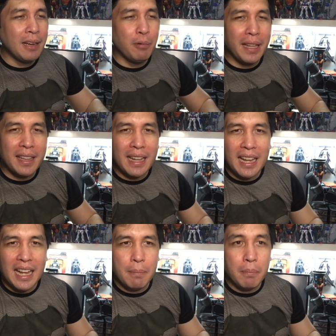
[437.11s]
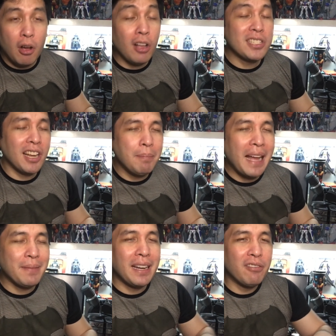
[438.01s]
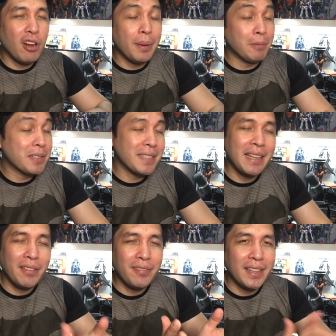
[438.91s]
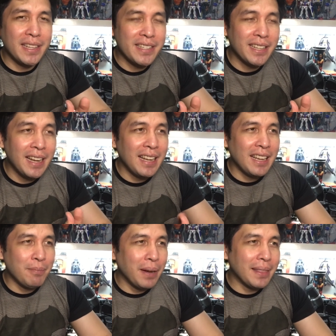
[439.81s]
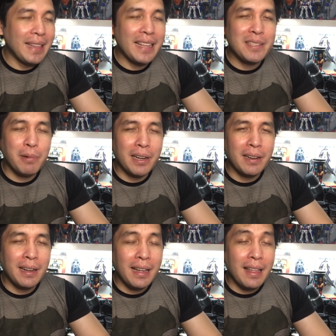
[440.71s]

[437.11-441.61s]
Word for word: with All-Star Batman and Robin, which was never finished. But that's where